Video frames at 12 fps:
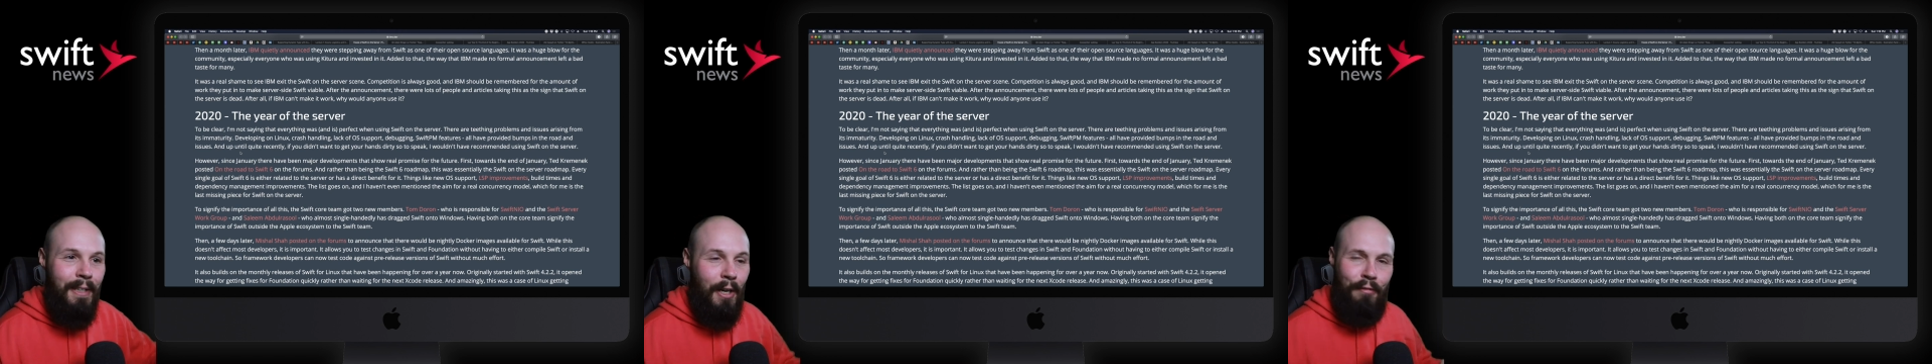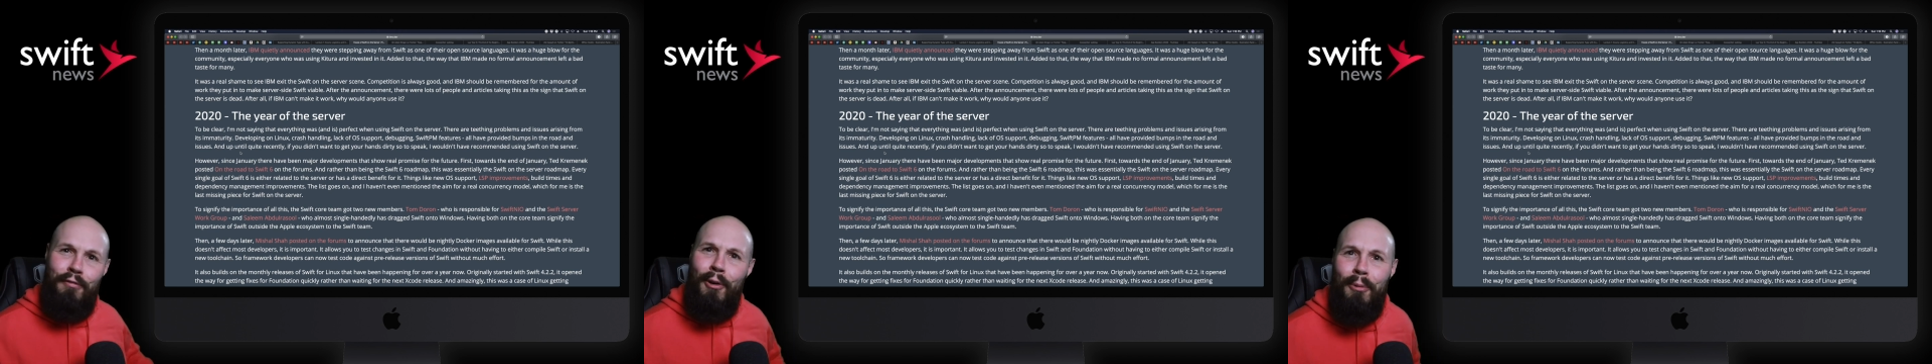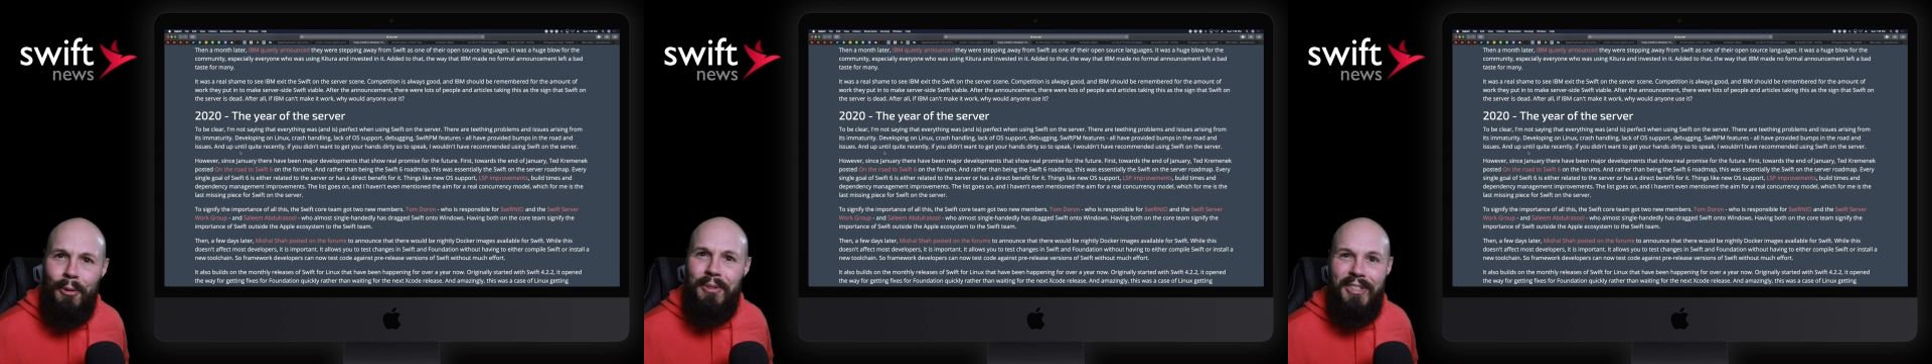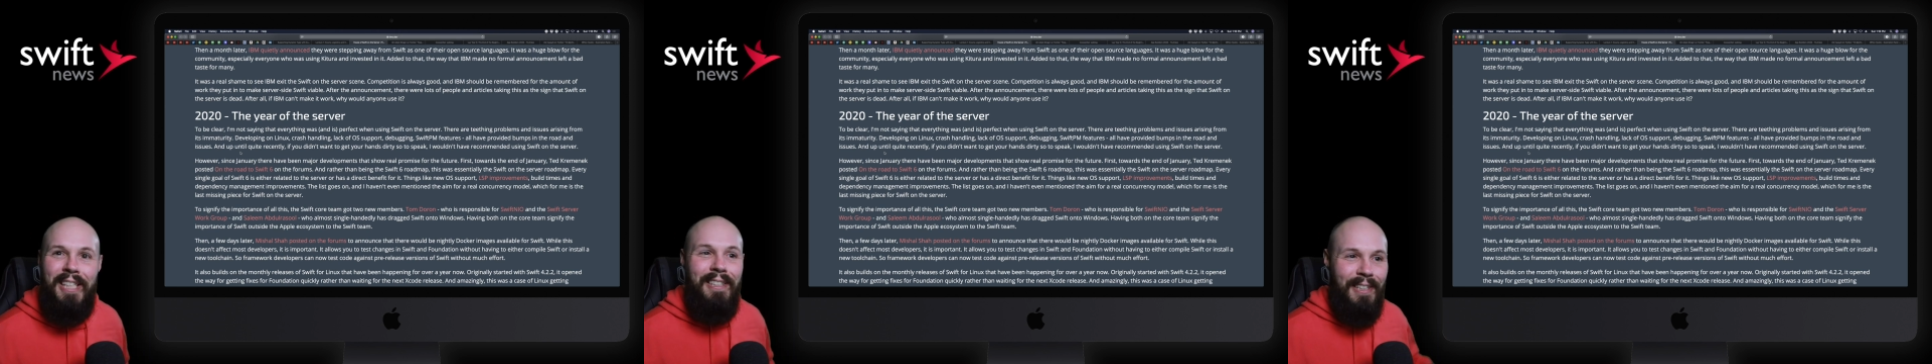a front row
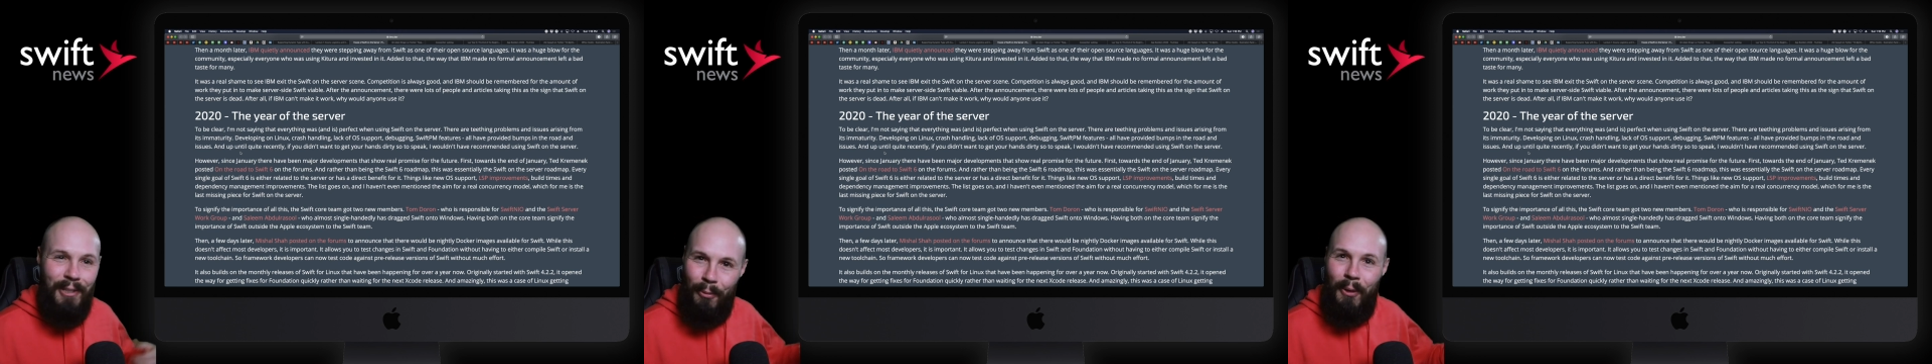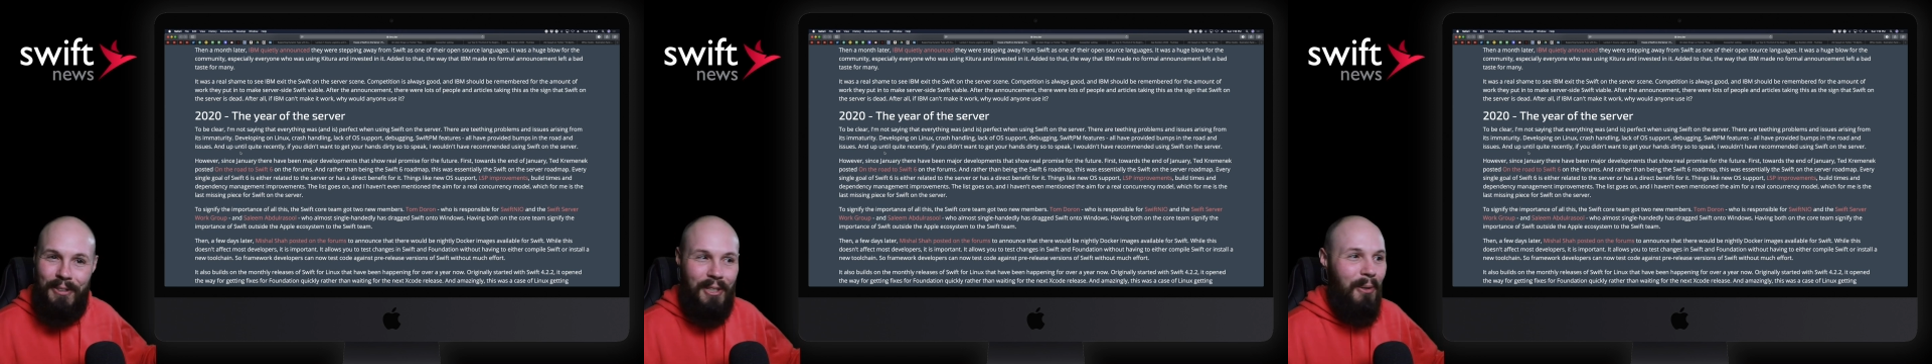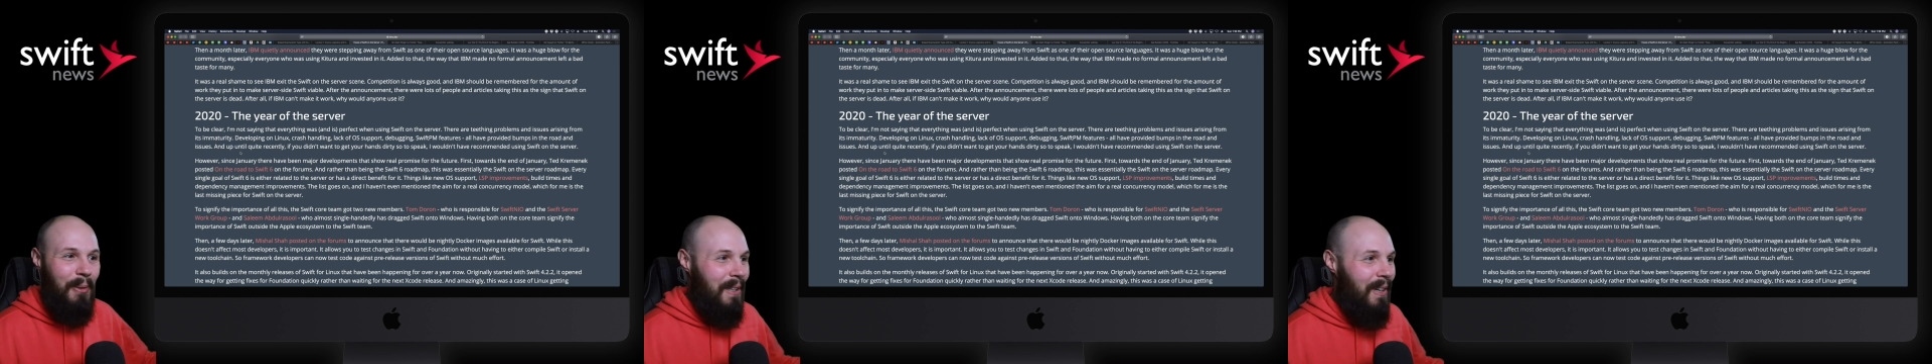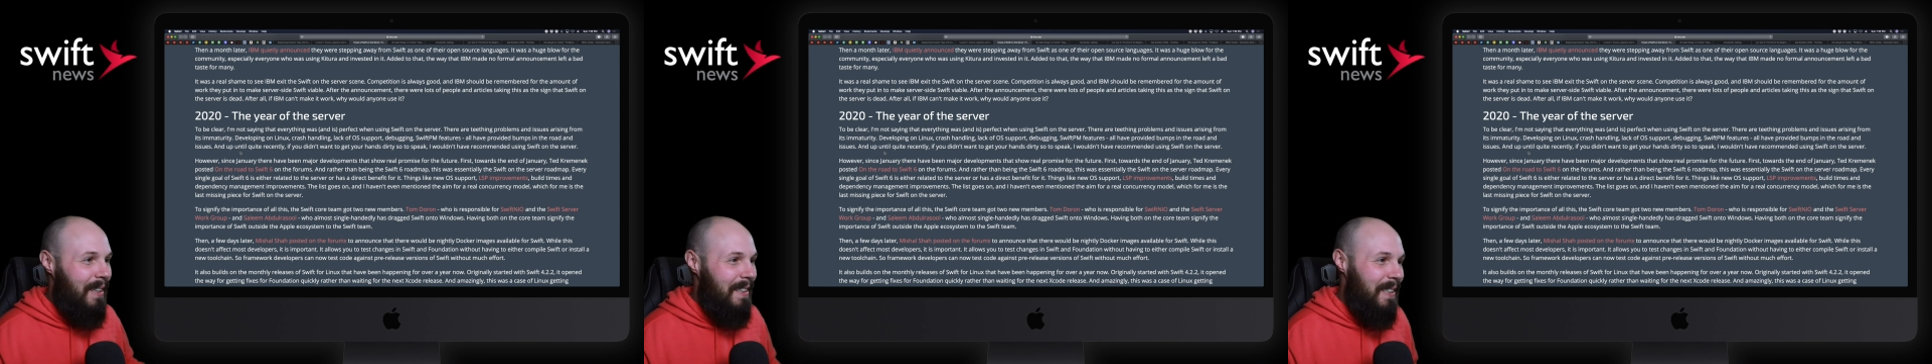seat into what's going
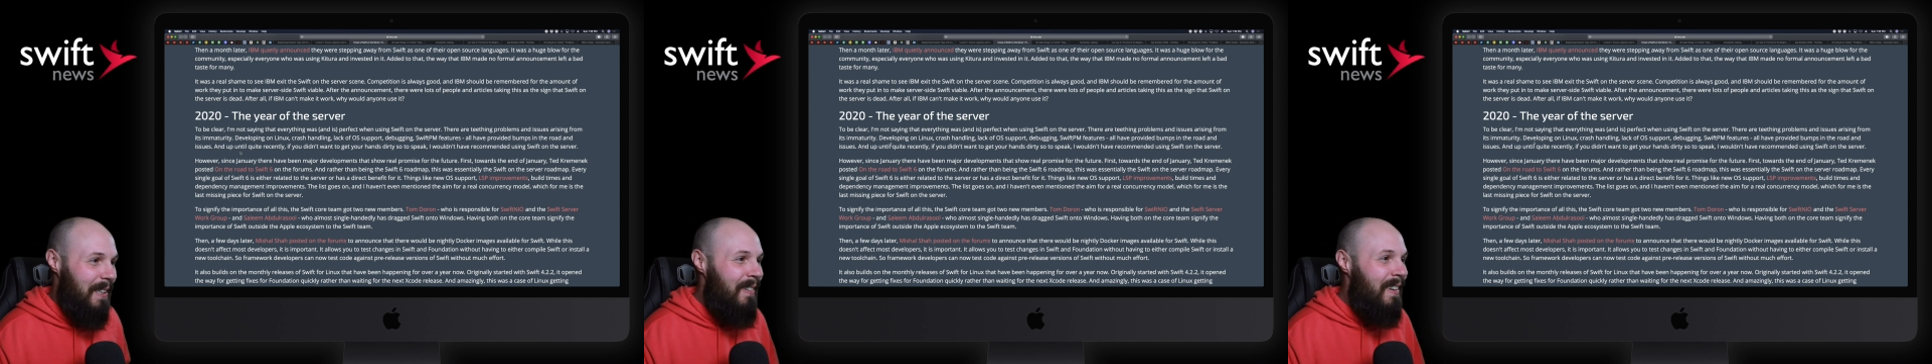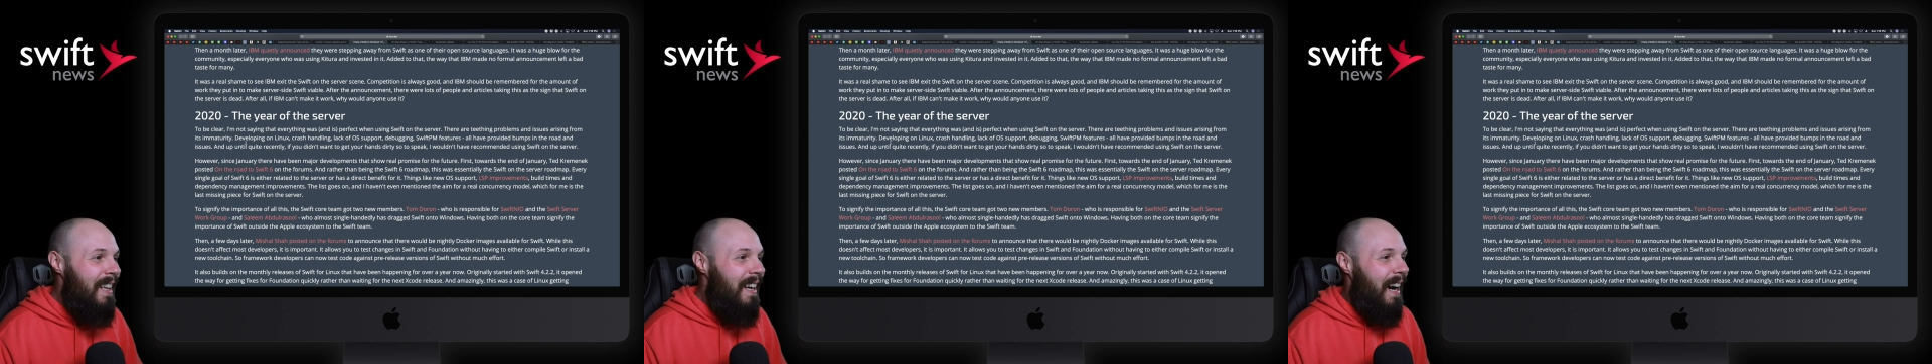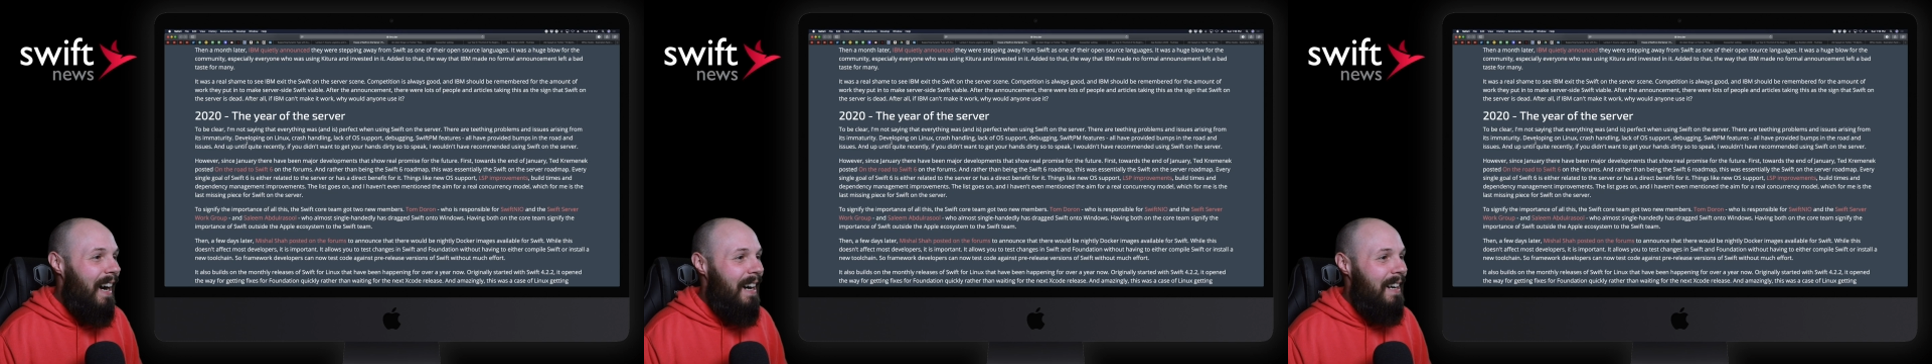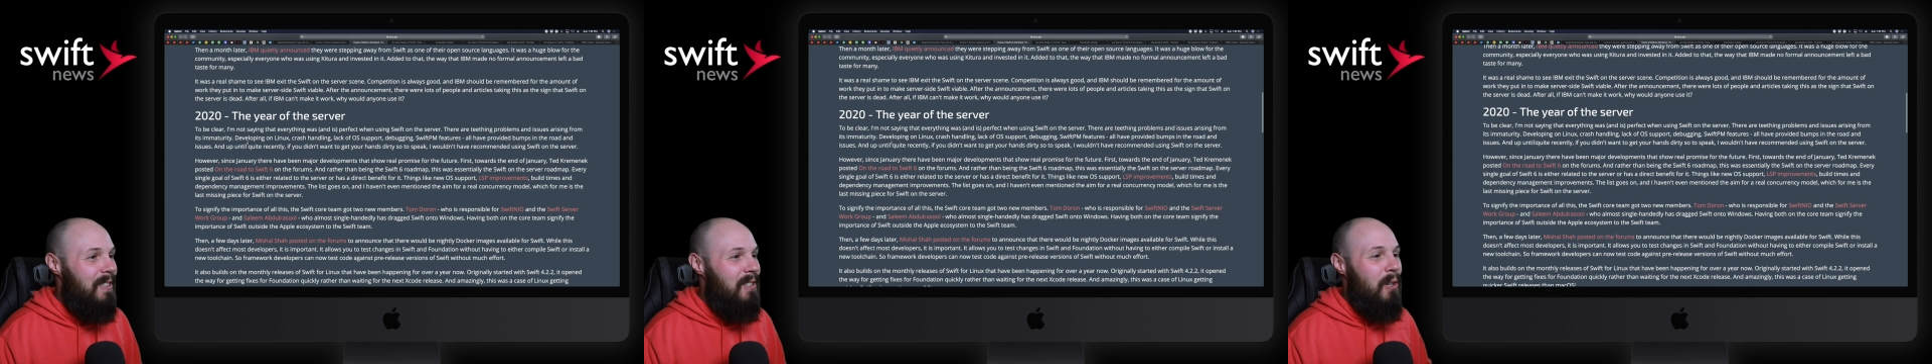on, you
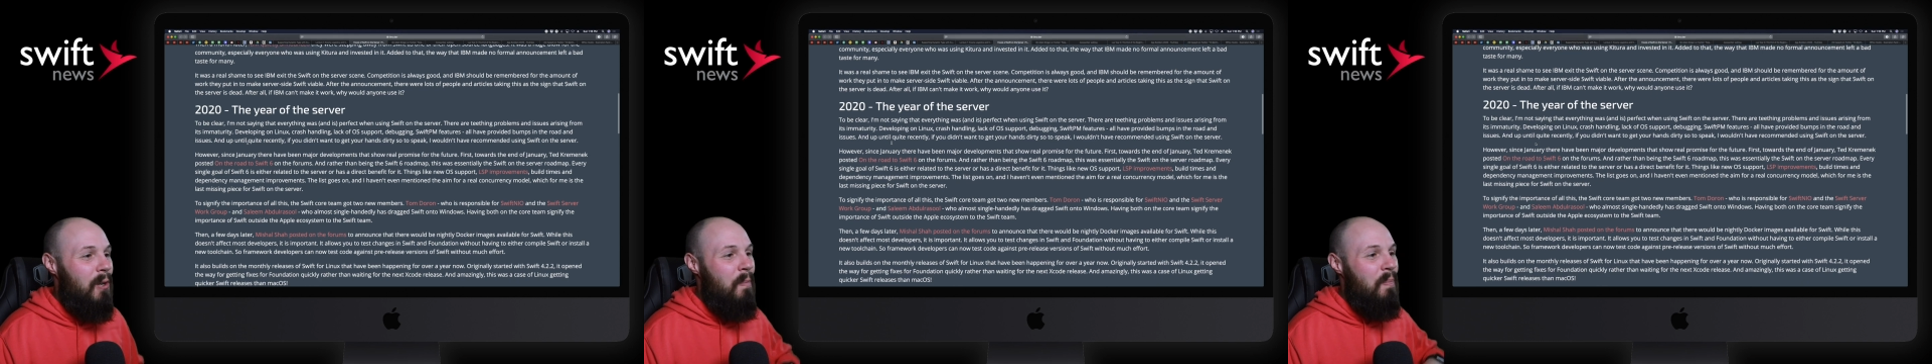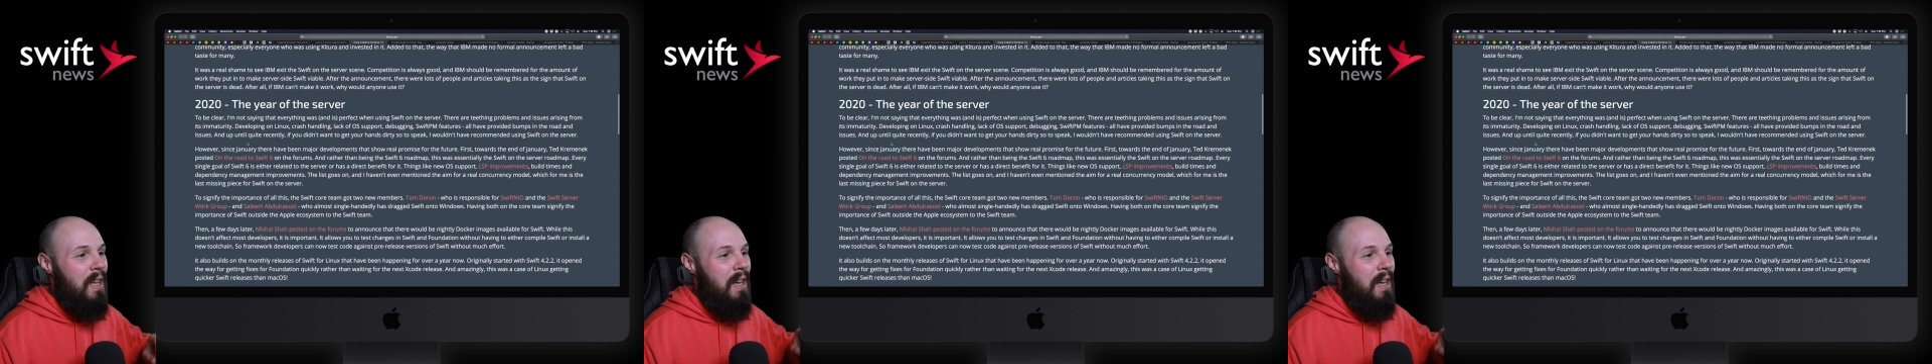know?